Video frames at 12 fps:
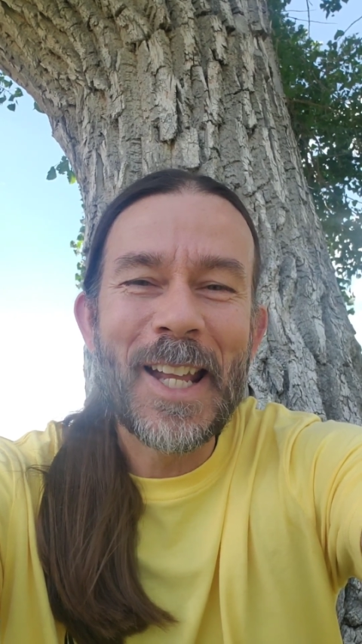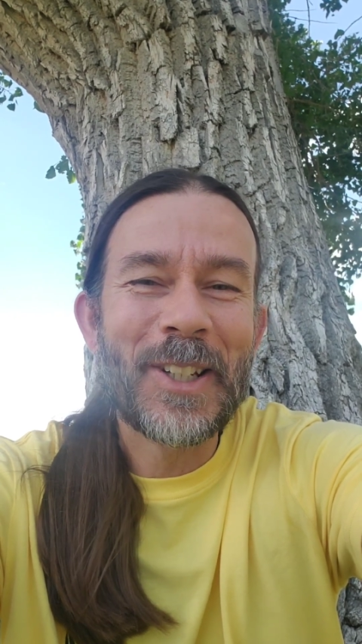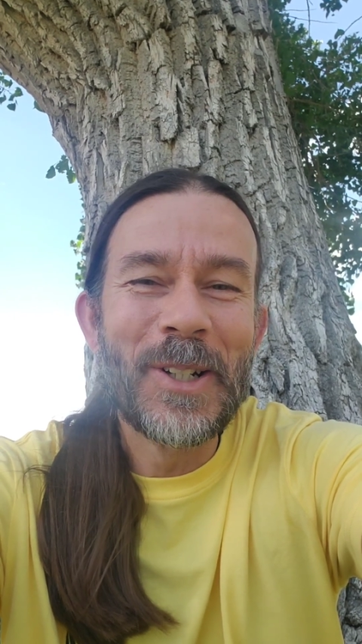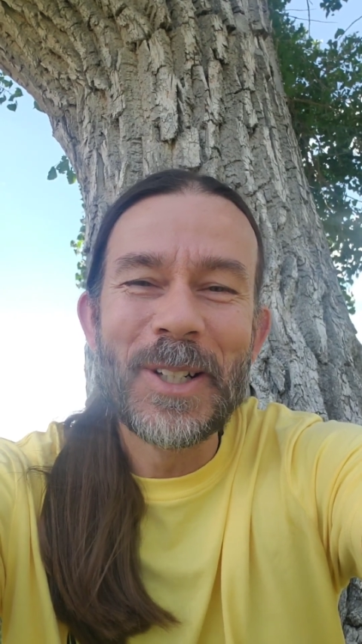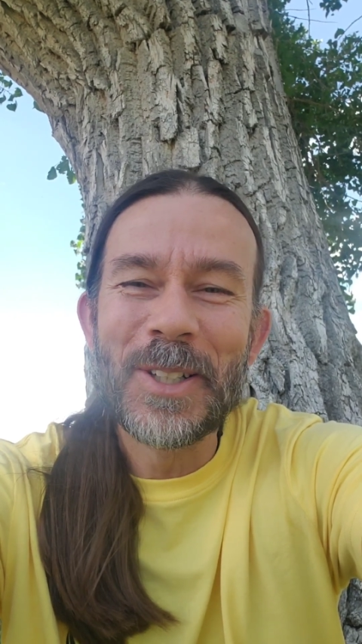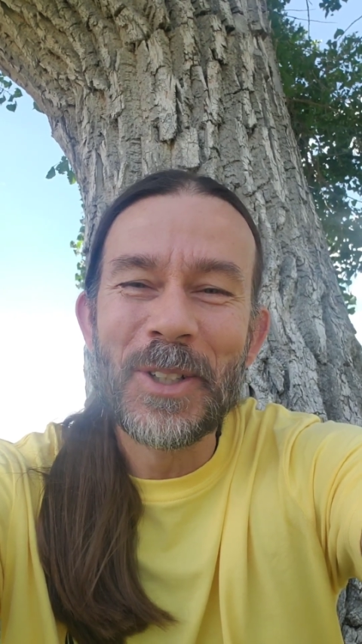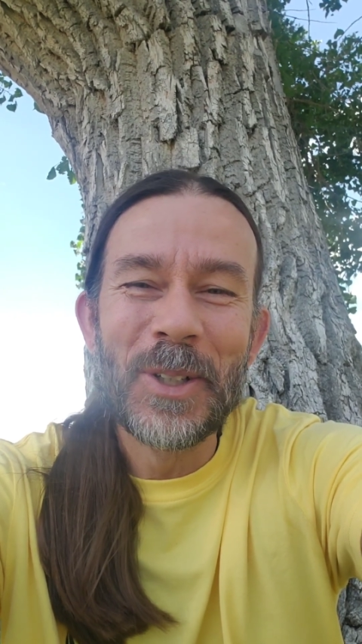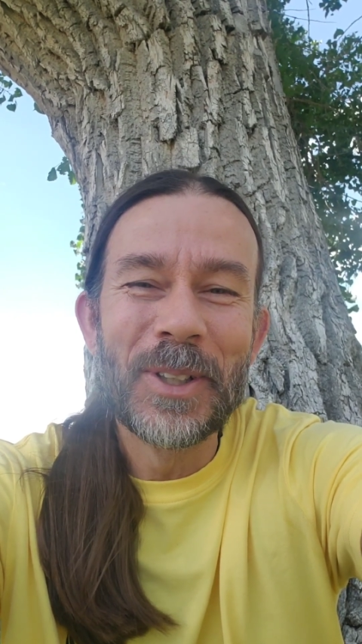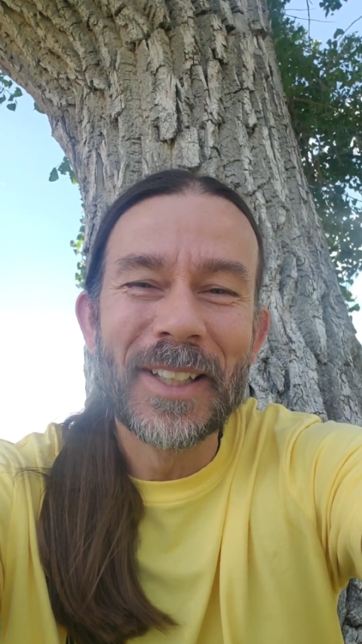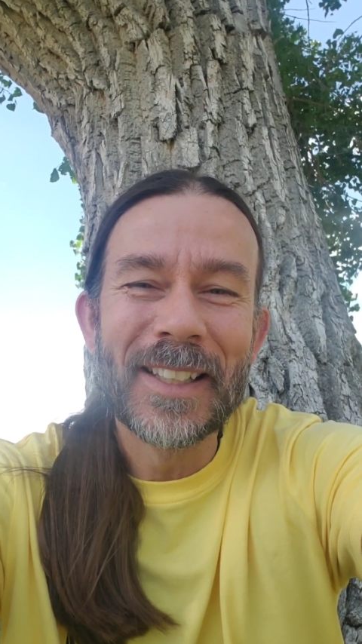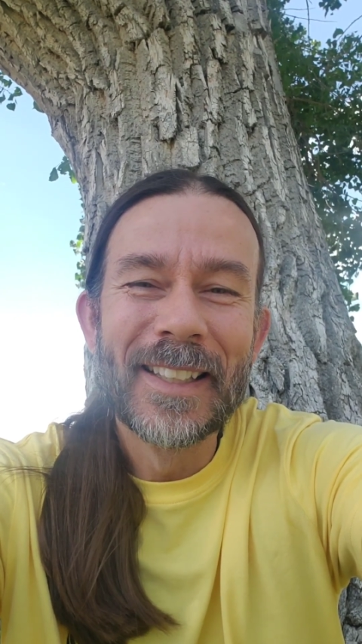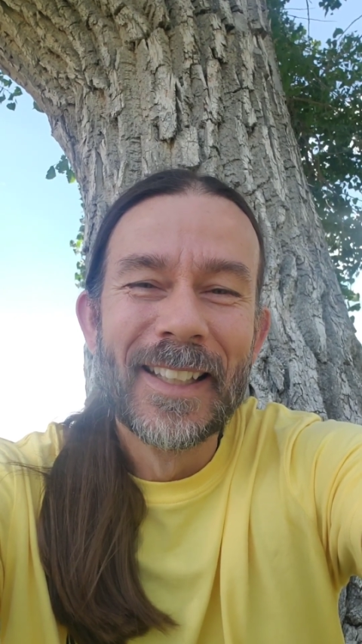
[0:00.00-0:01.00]
I couldn't do
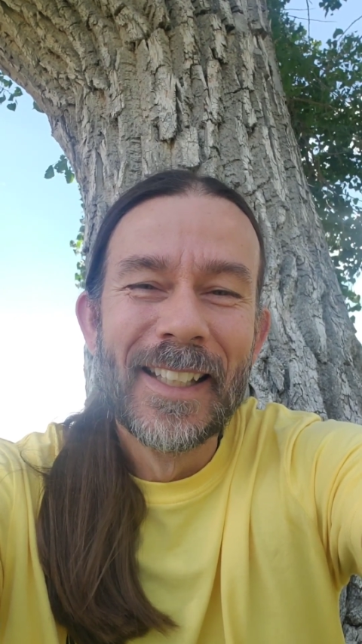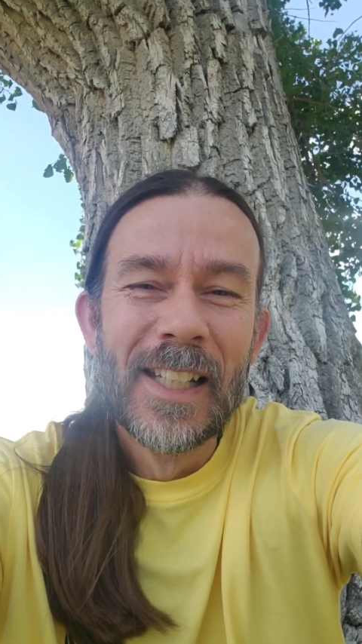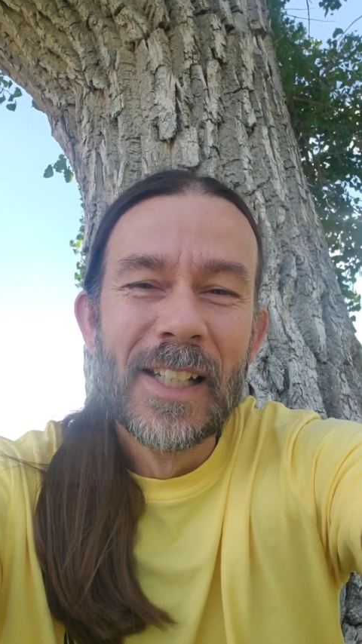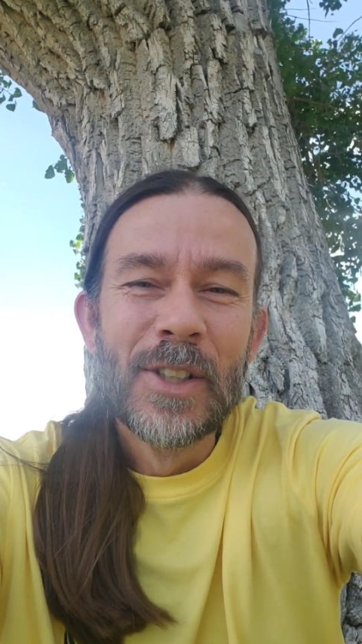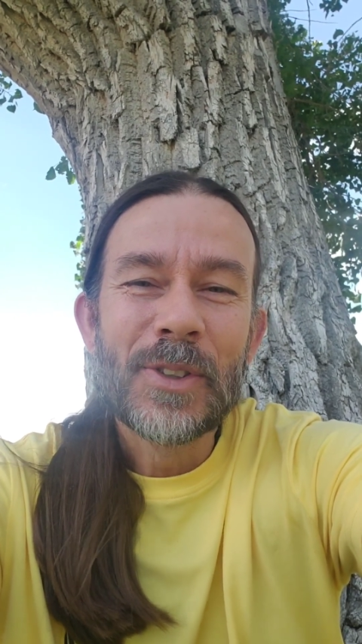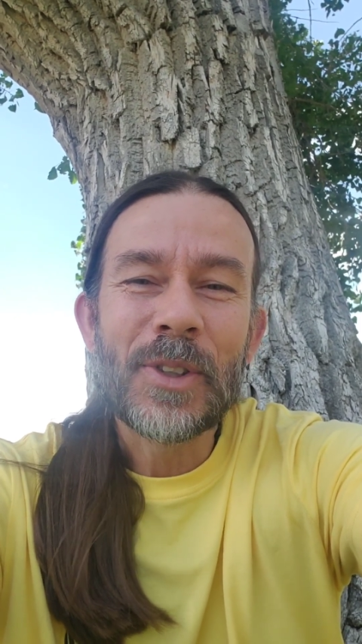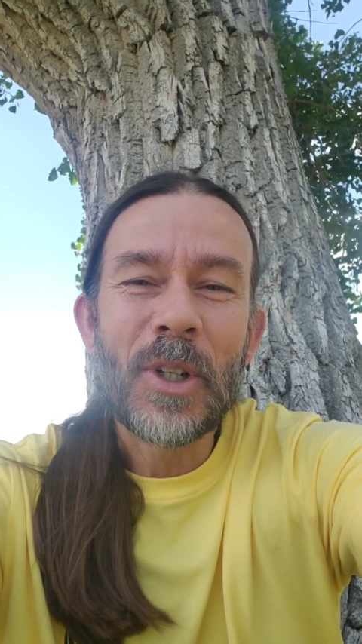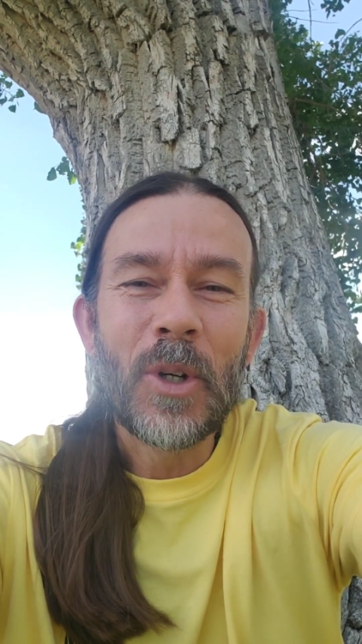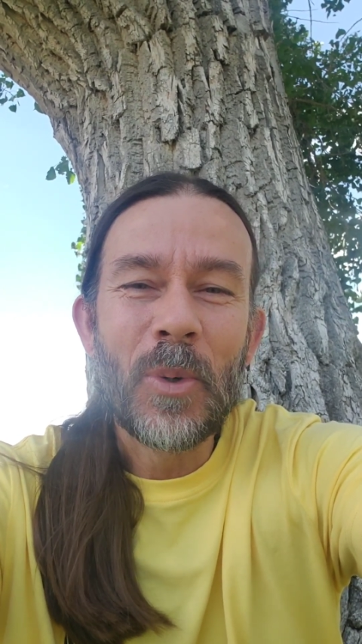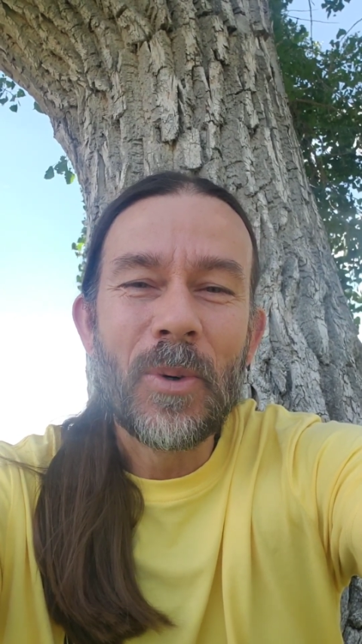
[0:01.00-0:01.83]
it. So,